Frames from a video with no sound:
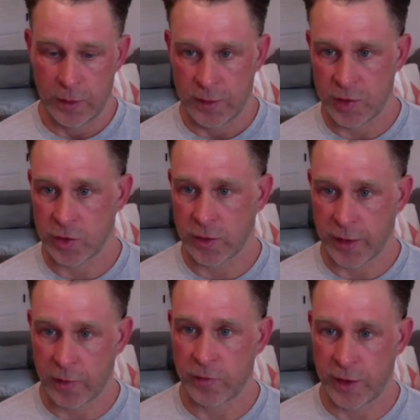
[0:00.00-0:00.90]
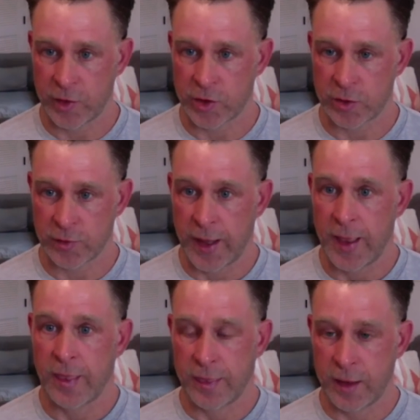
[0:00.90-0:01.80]
digital health ventures.
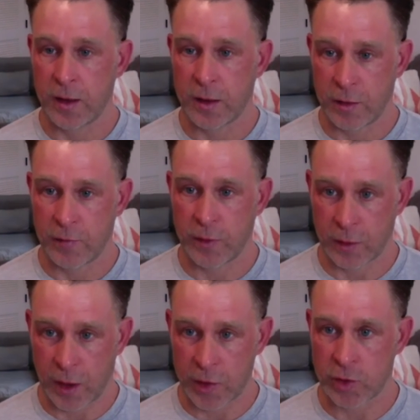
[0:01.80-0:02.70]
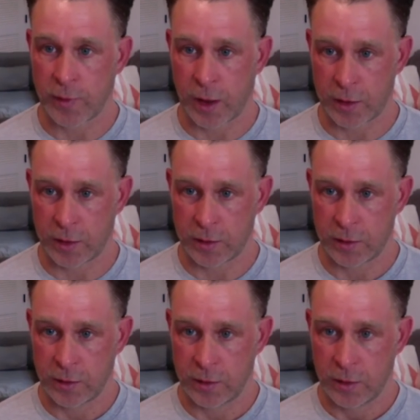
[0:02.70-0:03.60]
Think of the larger market.
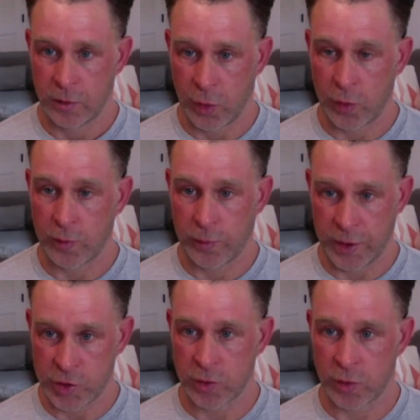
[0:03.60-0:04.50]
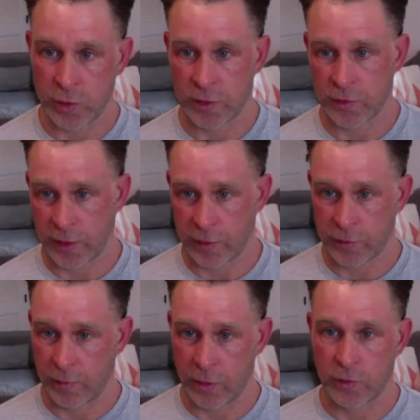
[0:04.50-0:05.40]
Don't pigeonhole yourself.
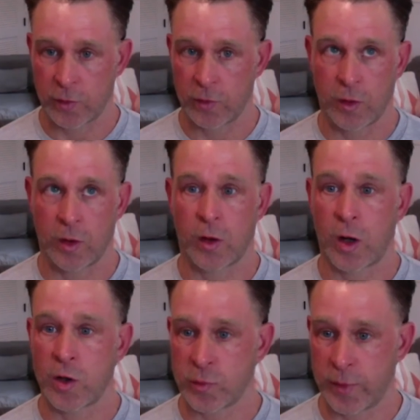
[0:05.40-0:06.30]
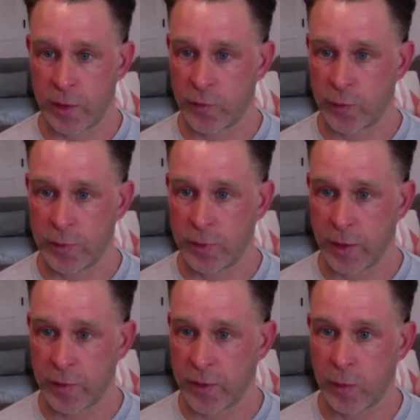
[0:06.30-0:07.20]
There's a large amount of people
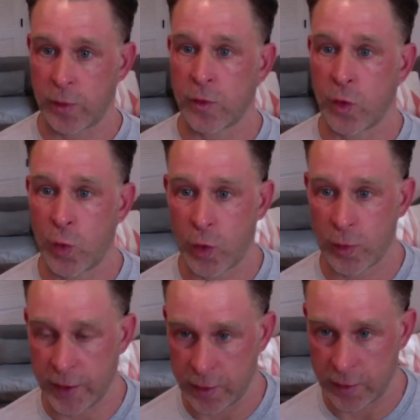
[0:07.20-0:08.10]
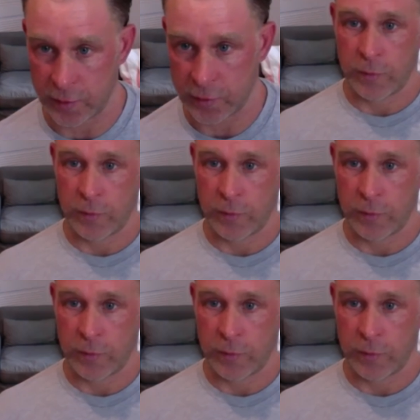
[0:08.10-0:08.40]
out there with comorbidities.